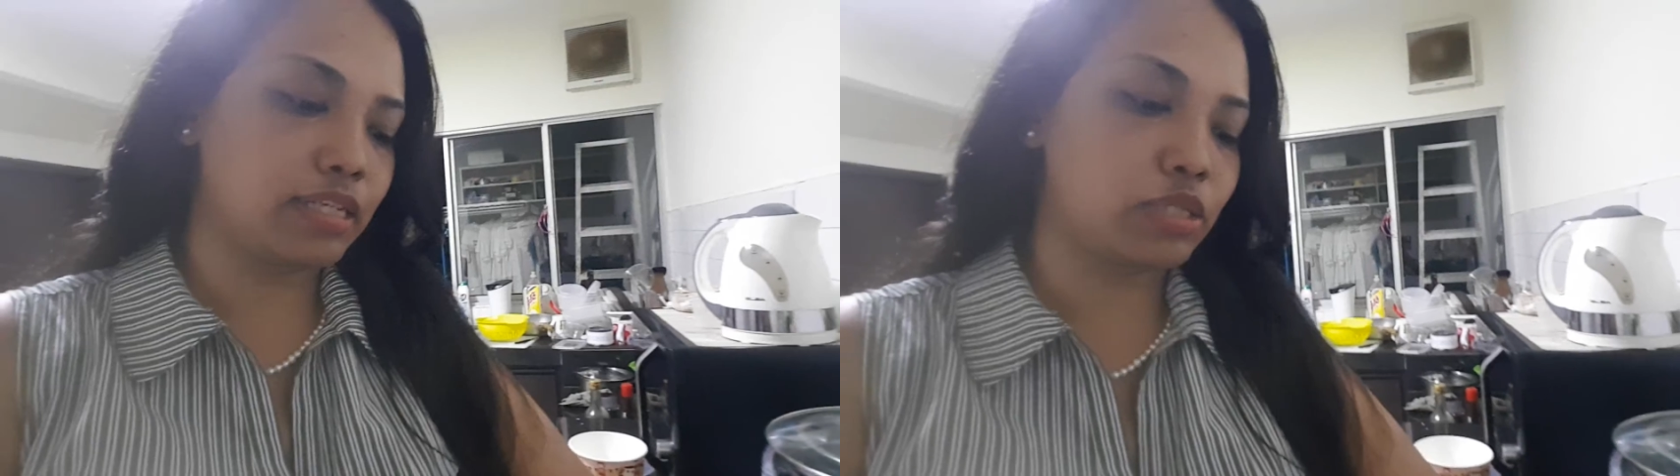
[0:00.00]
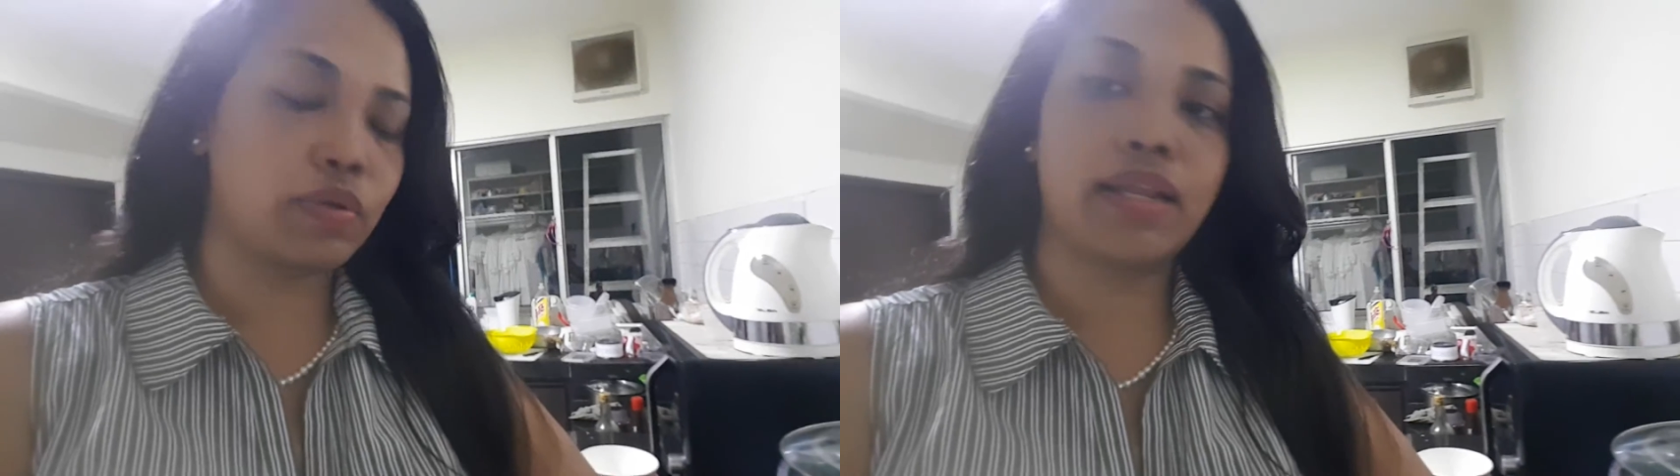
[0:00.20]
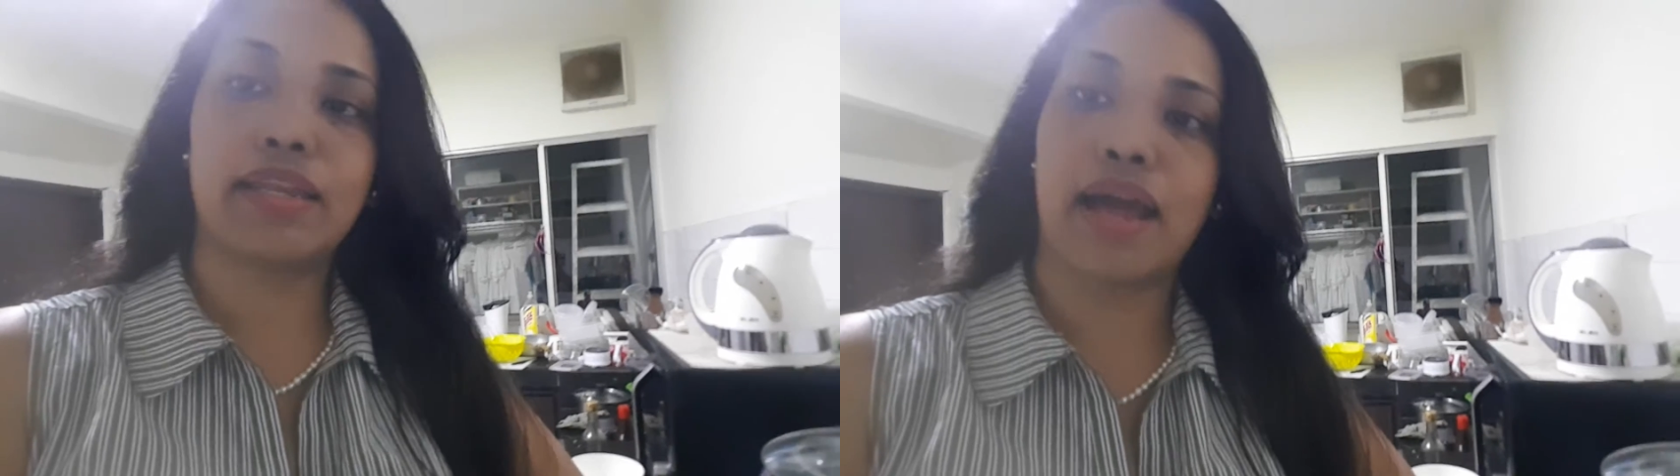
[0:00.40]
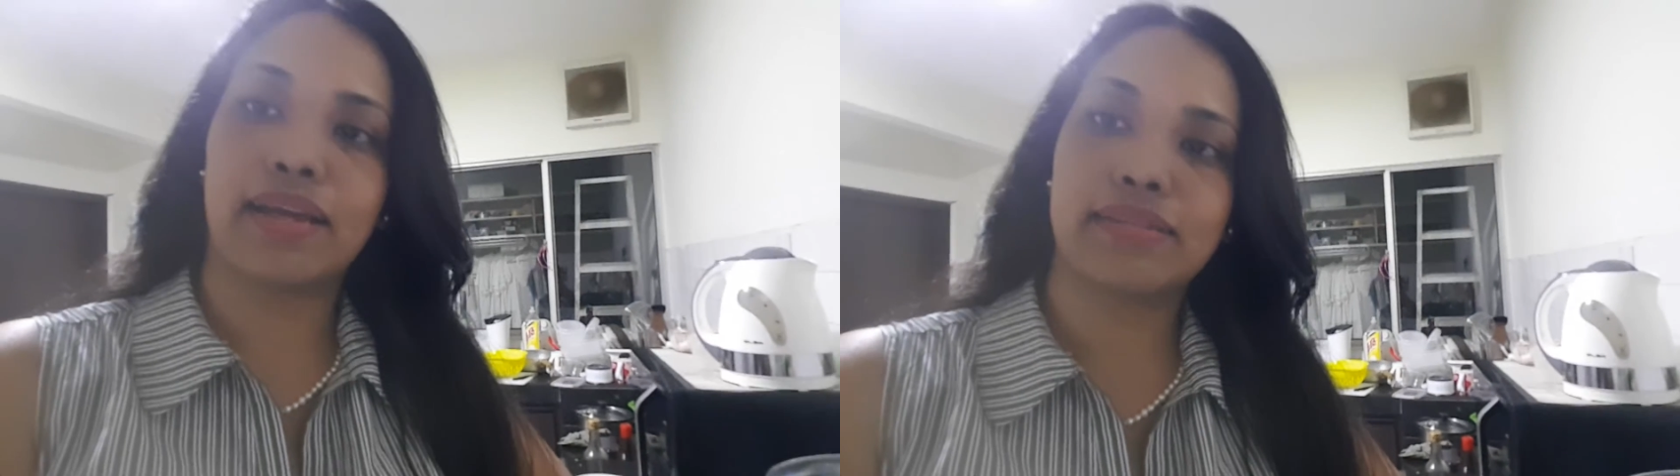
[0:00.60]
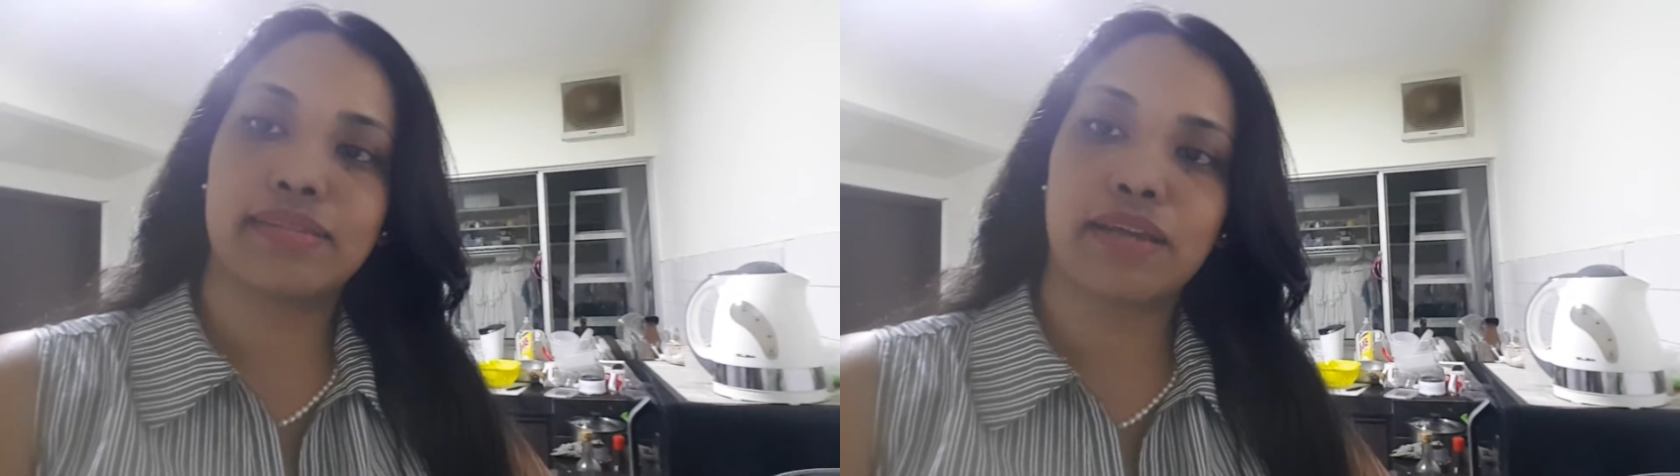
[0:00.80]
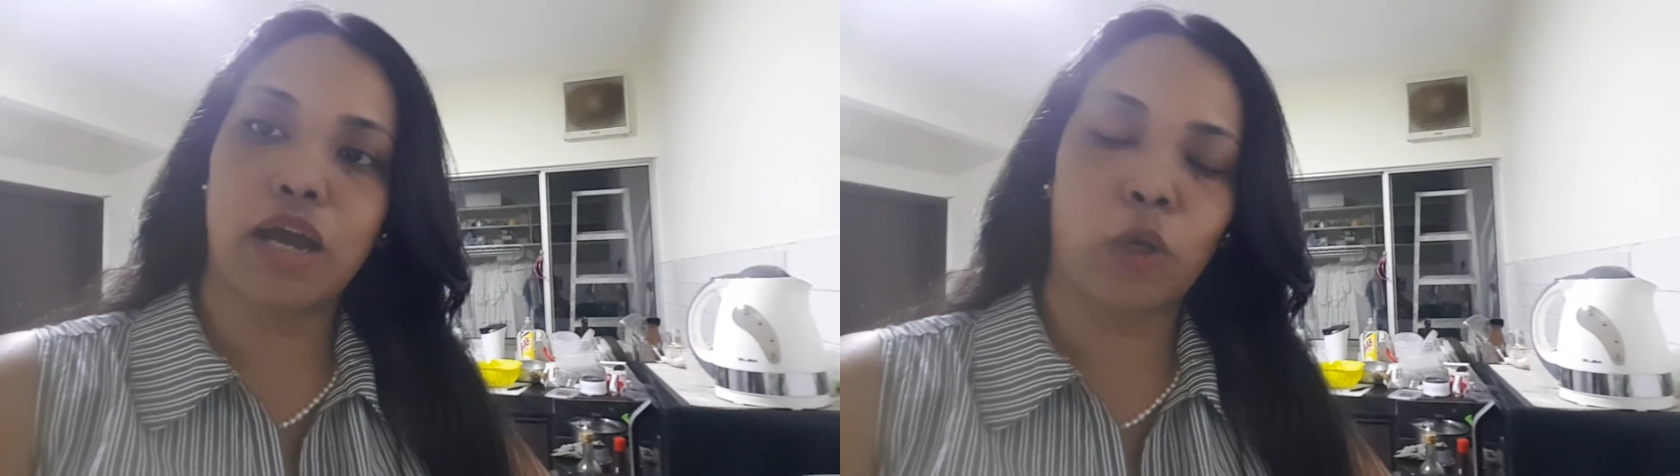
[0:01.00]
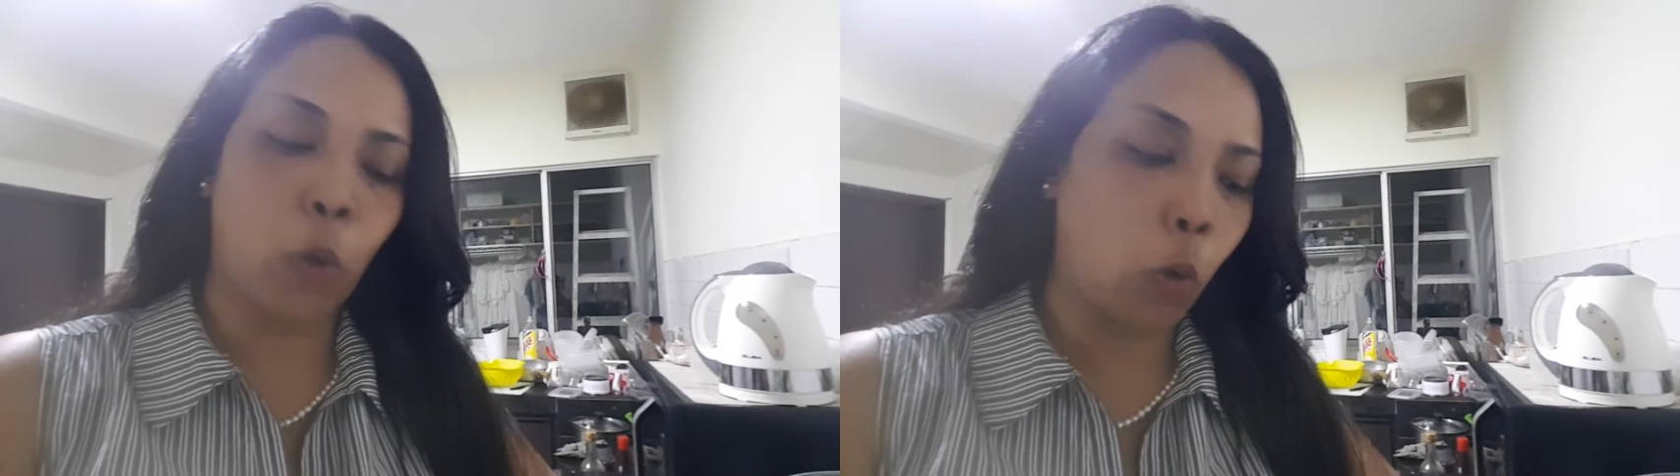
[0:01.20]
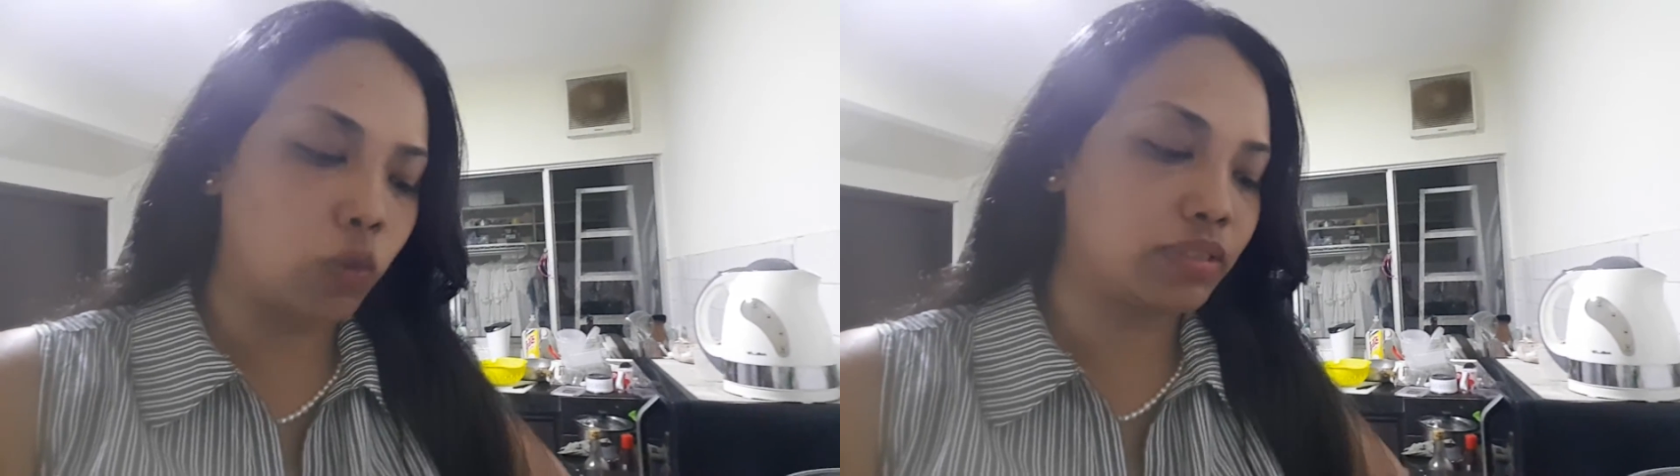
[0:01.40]
It's really nice, a
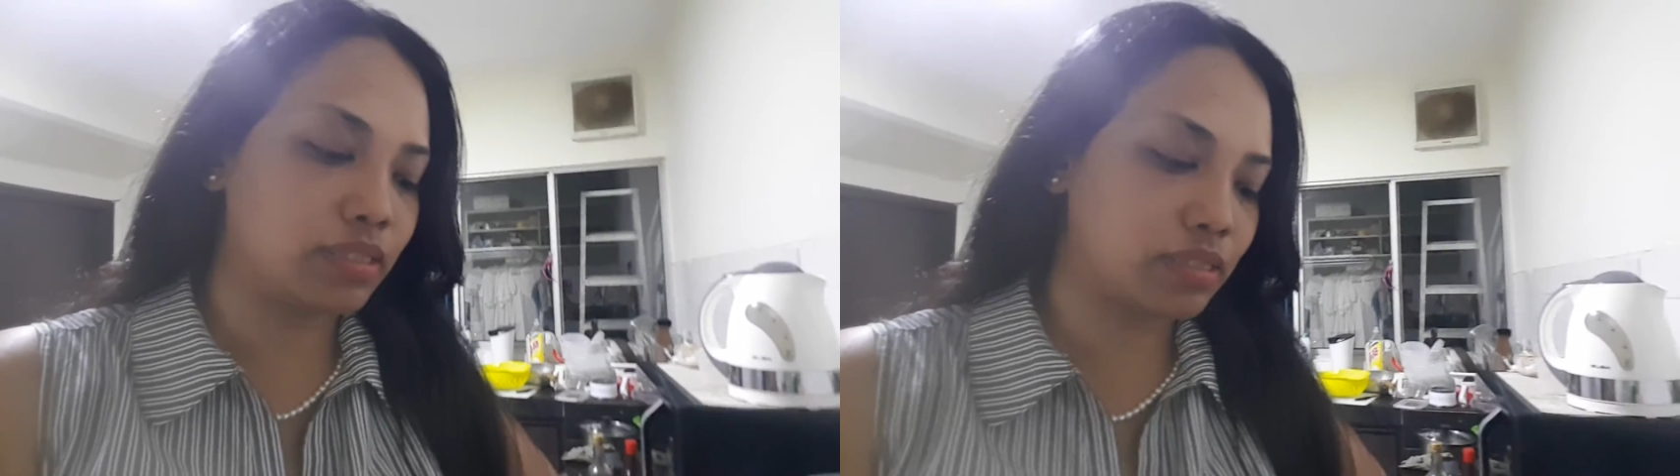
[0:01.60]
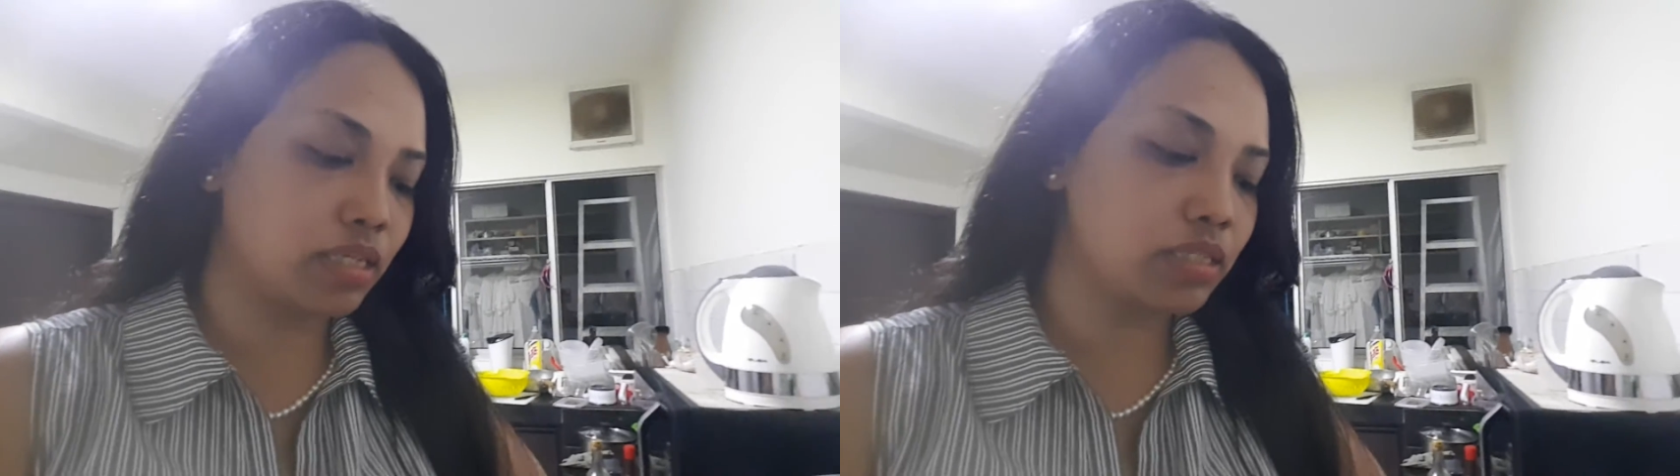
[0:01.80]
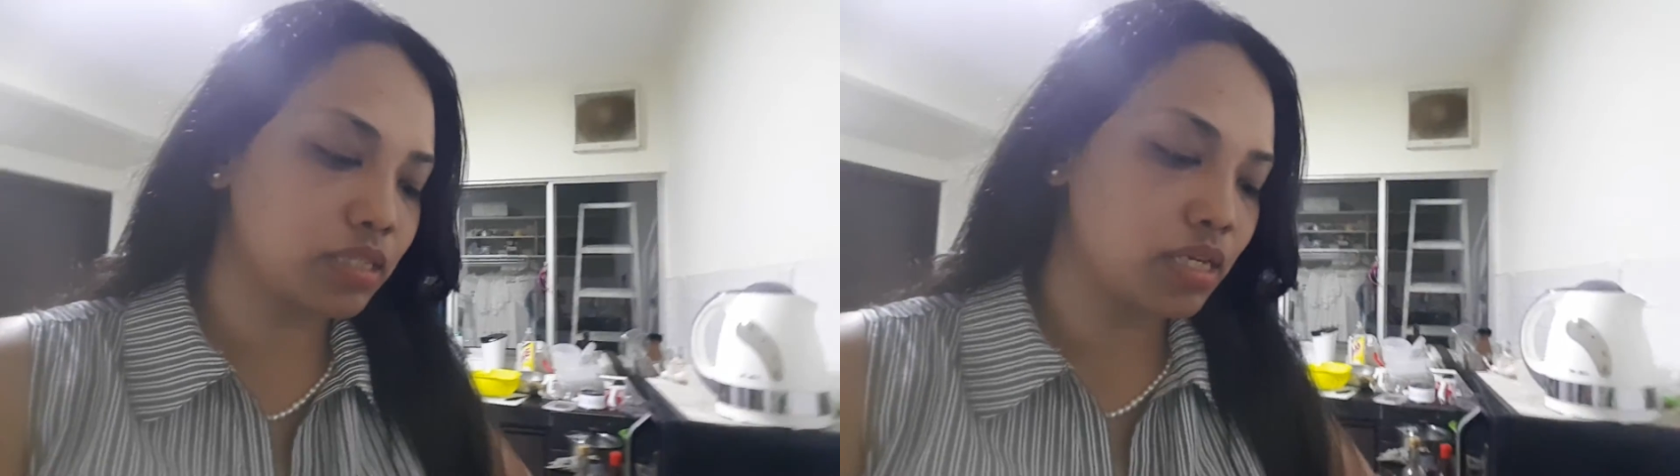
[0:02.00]
cold dessert.